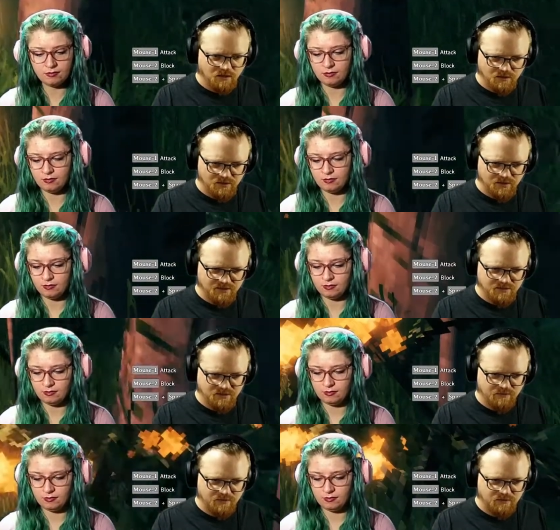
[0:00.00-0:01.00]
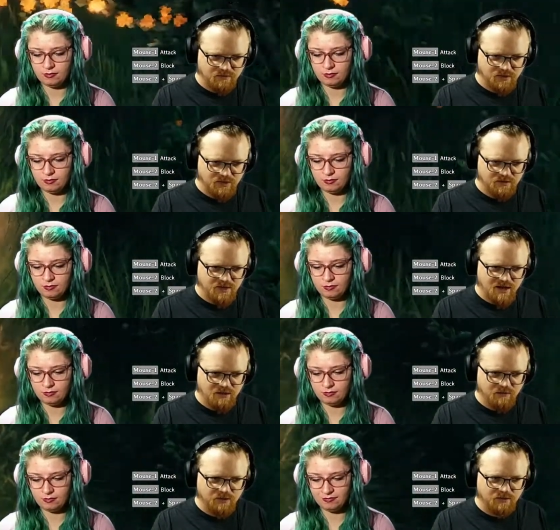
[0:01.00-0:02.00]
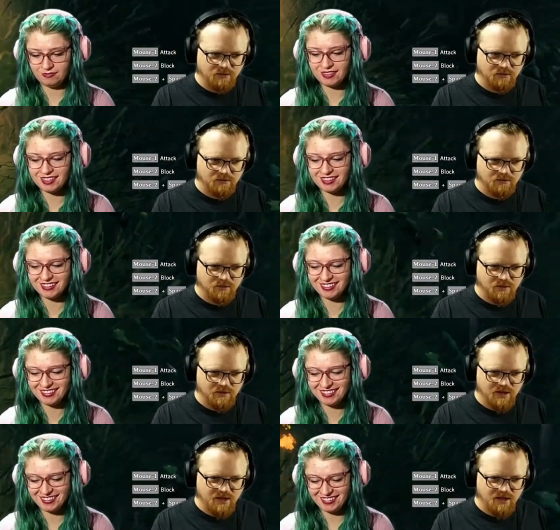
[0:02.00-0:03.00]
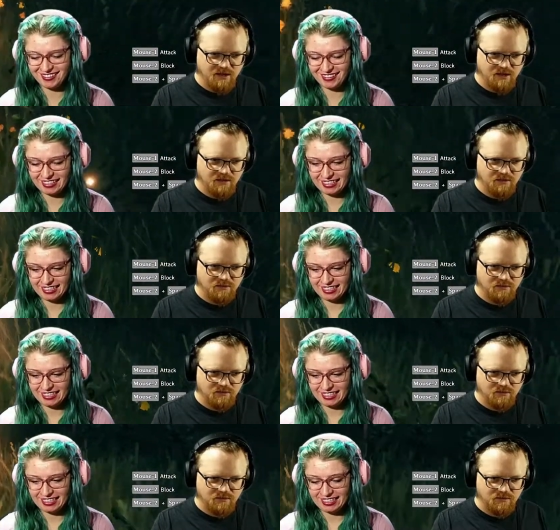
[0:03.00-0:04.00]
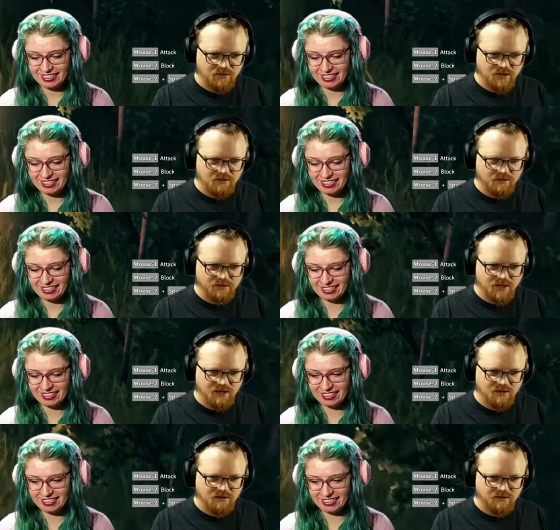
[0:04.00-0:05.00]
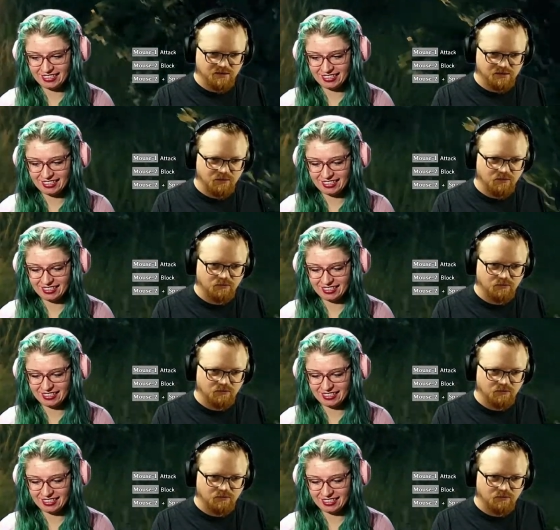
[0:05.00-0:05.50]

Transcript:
Speaker 1: Day 7. Dear Diary, we're going to hang Eiktyr's head on a stone.